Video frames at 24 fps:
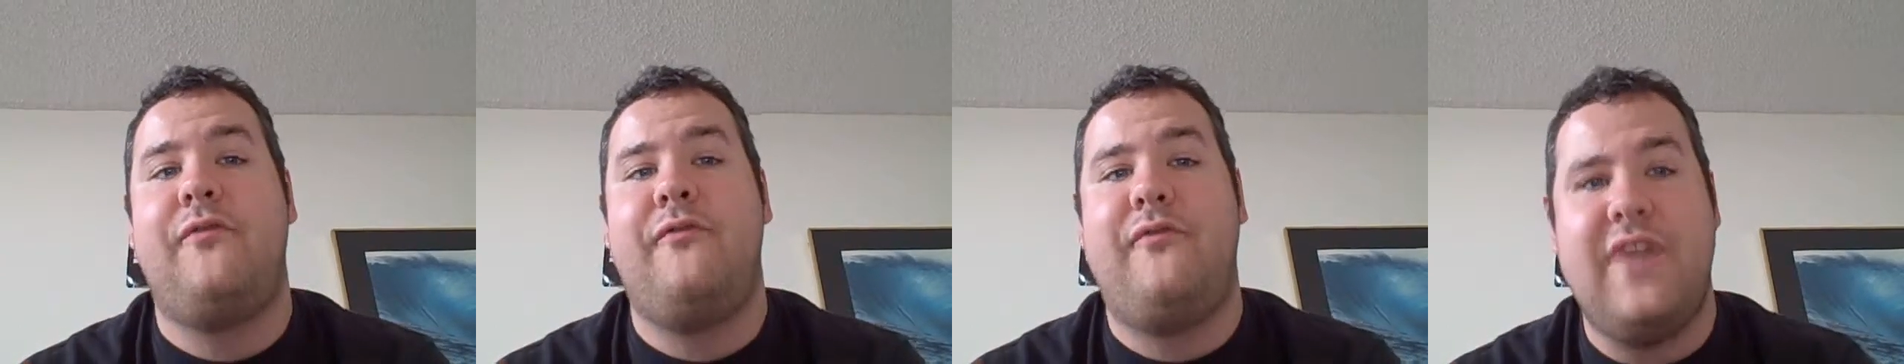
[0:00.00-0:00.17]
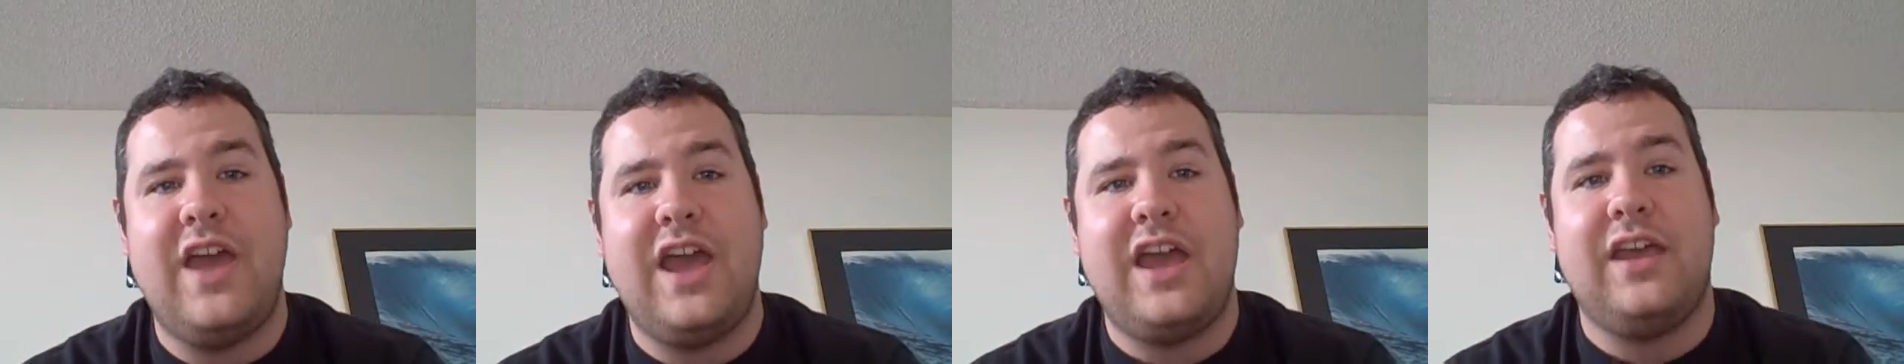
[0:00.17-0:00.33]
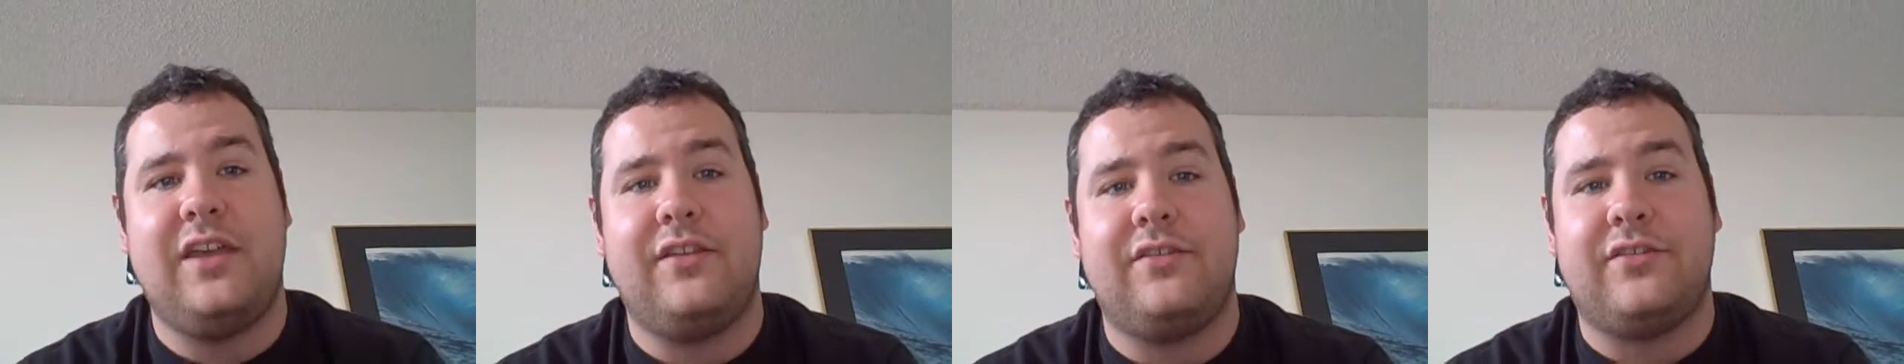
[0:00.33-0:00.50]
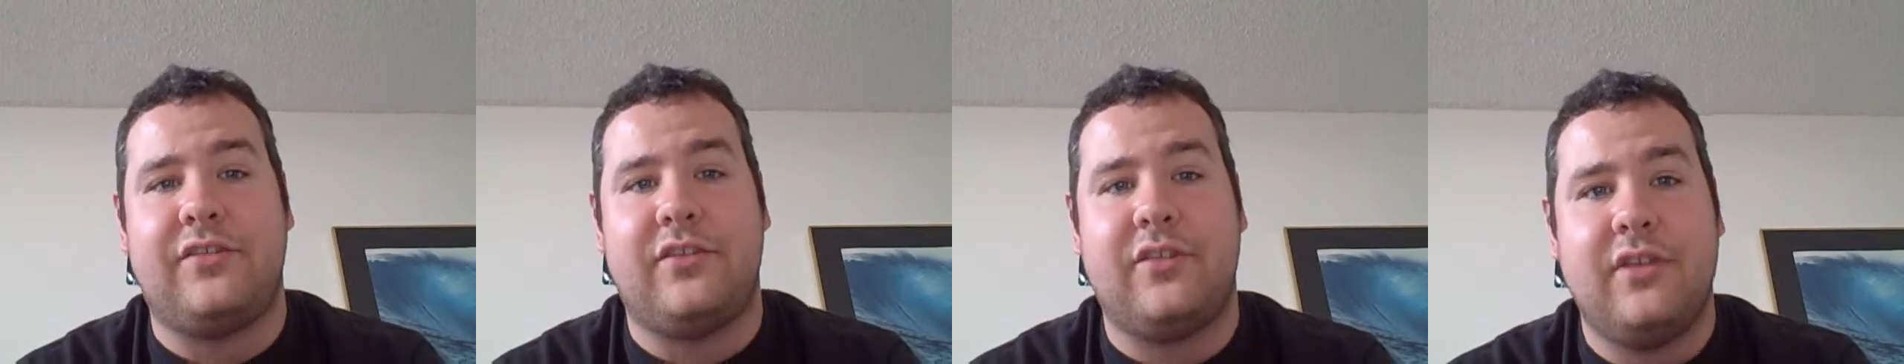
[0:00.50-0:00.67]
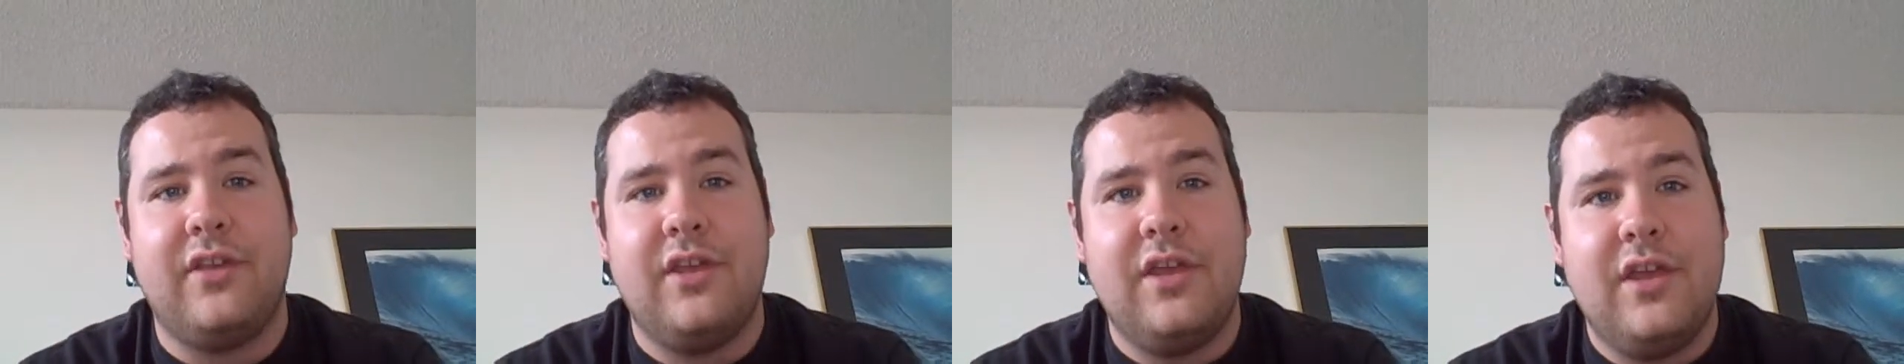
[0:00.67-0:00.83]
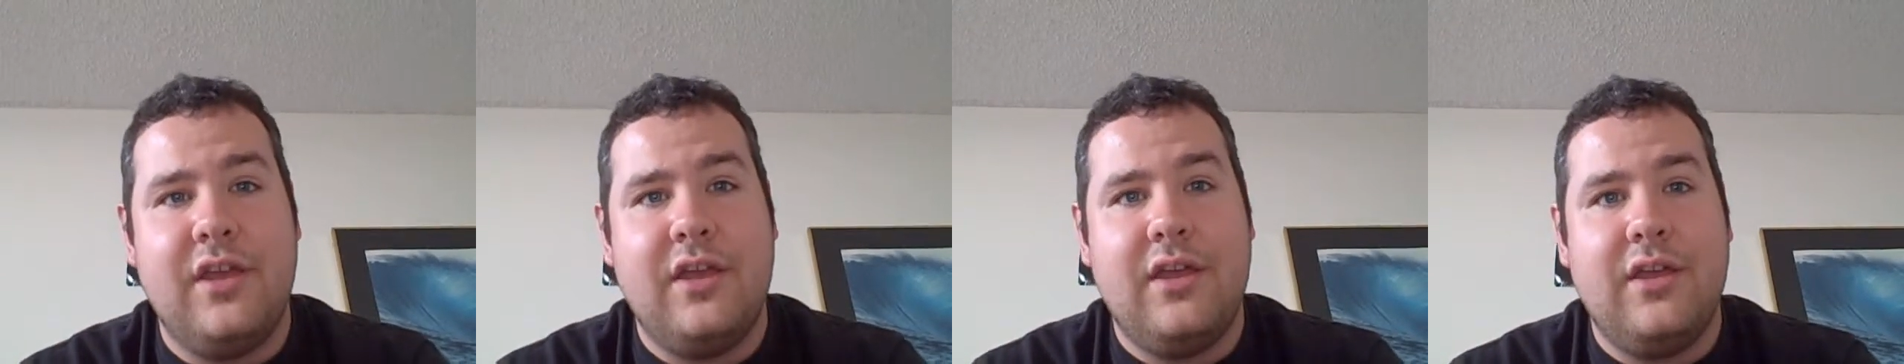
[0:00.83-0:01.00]
face.
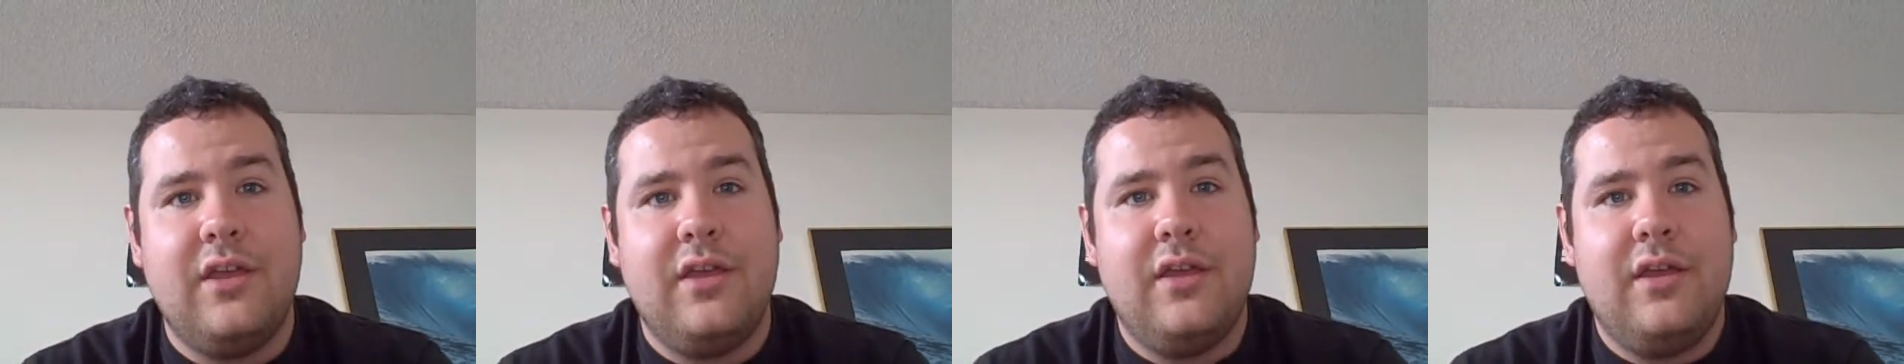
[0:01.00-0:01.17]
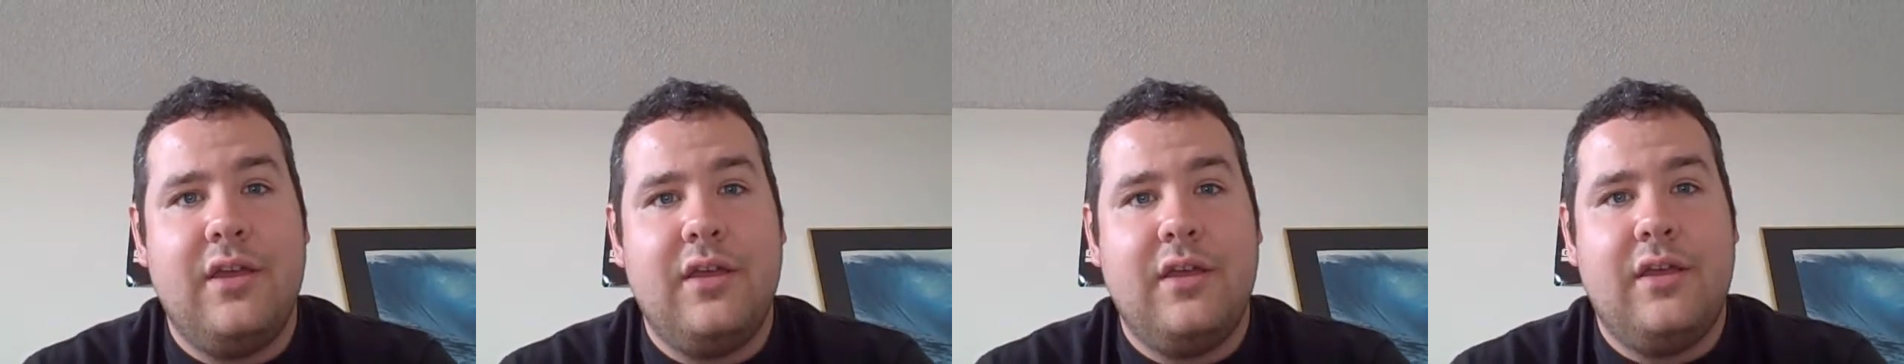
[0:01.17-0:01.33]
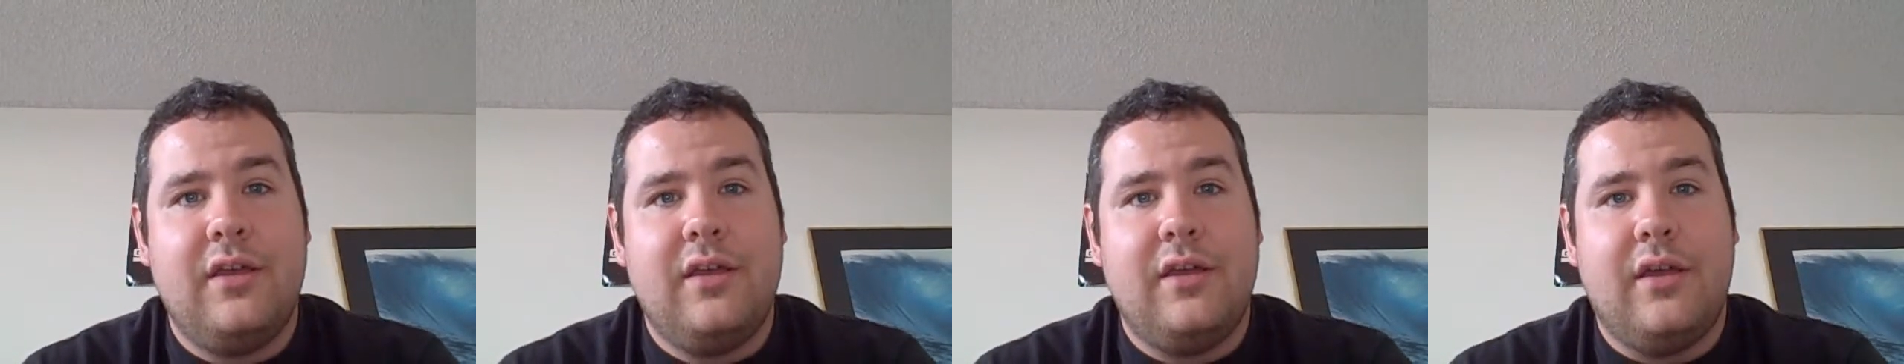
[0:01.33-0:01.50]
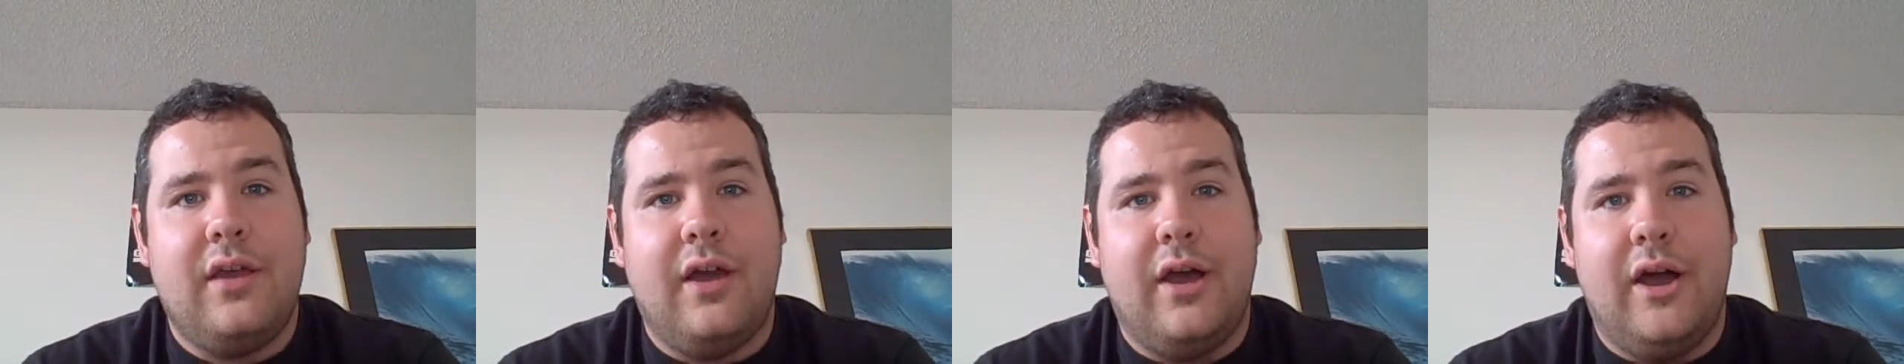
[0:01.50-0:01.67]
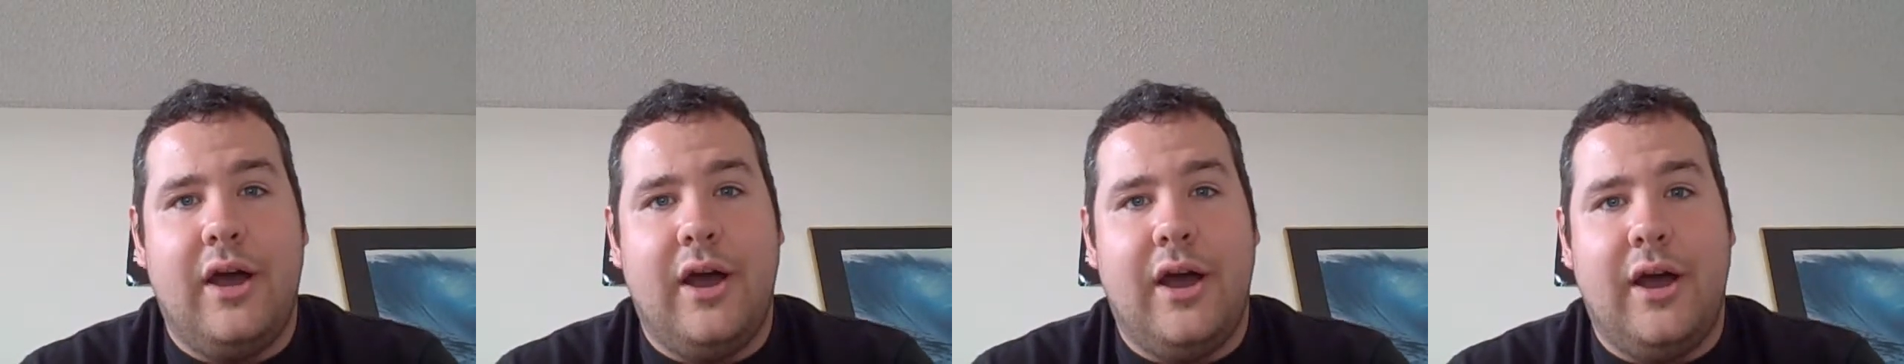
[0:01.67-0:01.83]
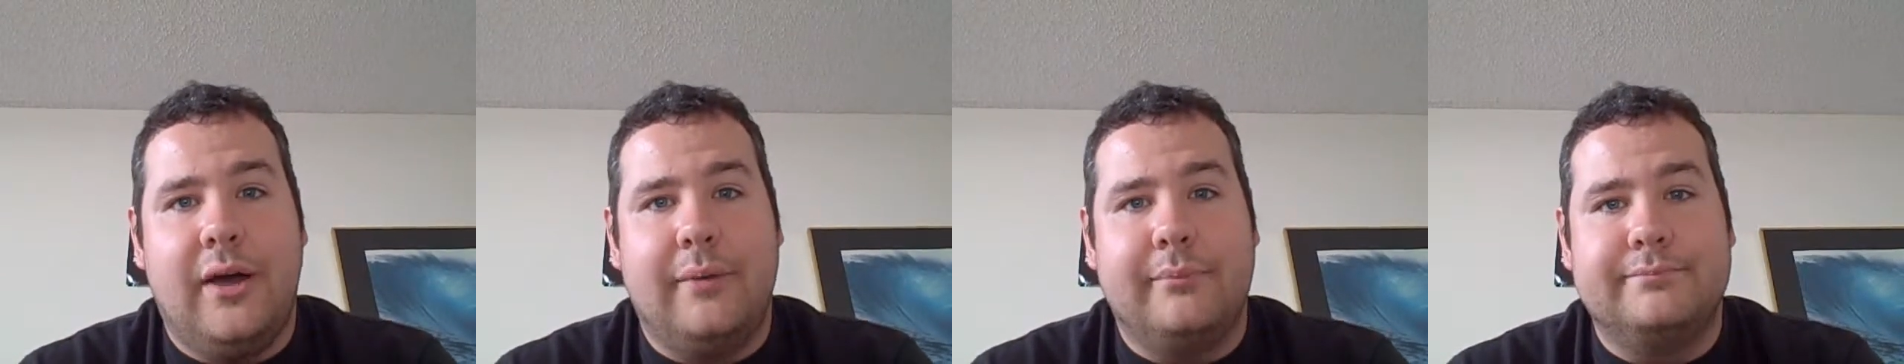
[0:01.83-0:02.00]

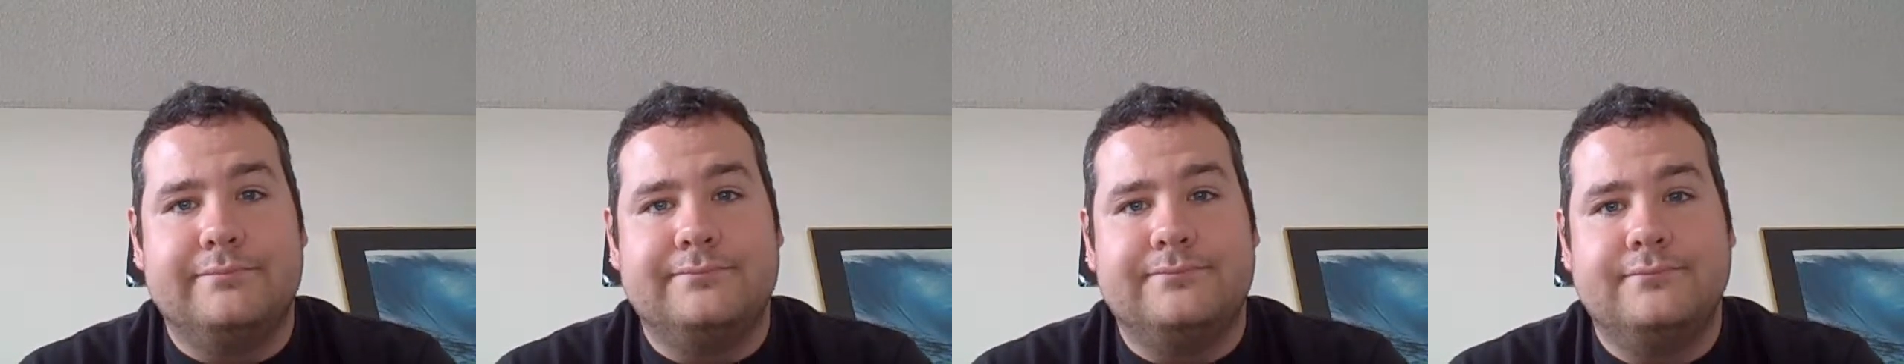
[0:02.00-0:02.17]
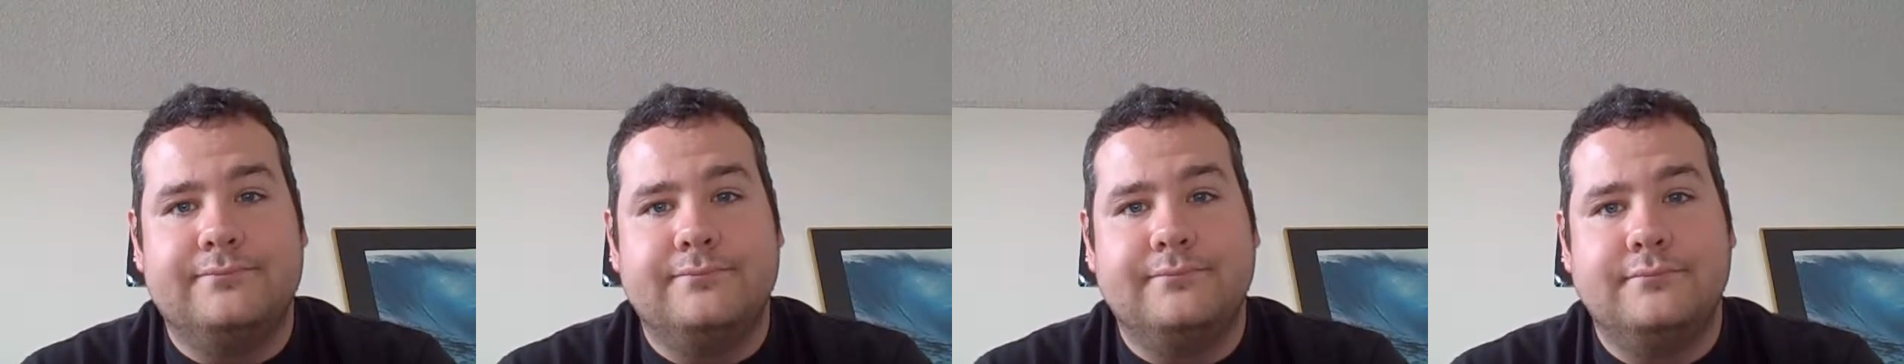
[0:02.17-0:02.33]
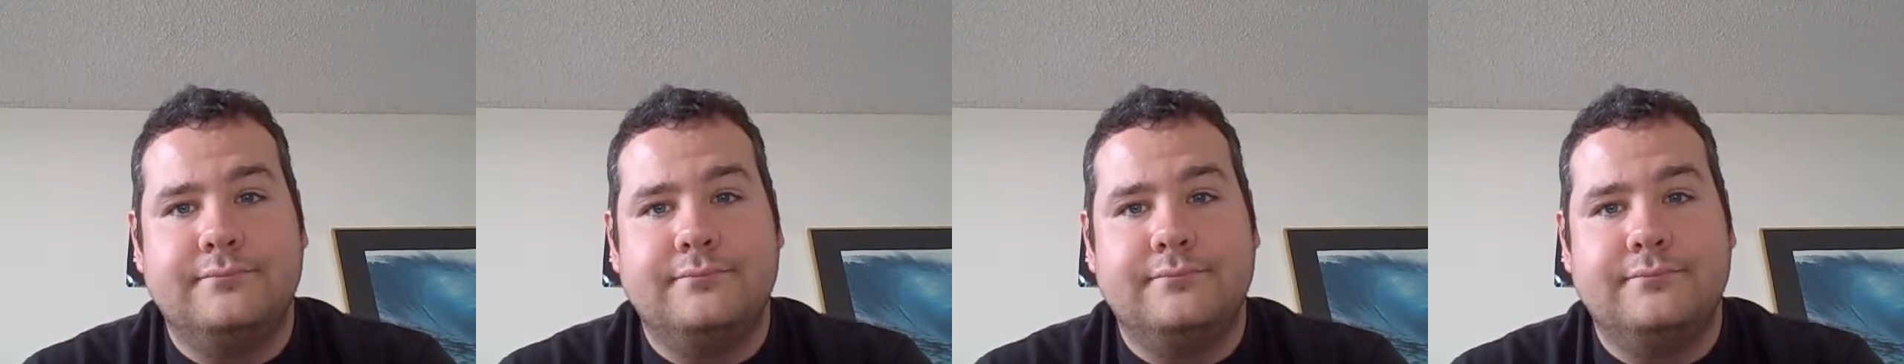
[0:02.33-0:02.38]
Not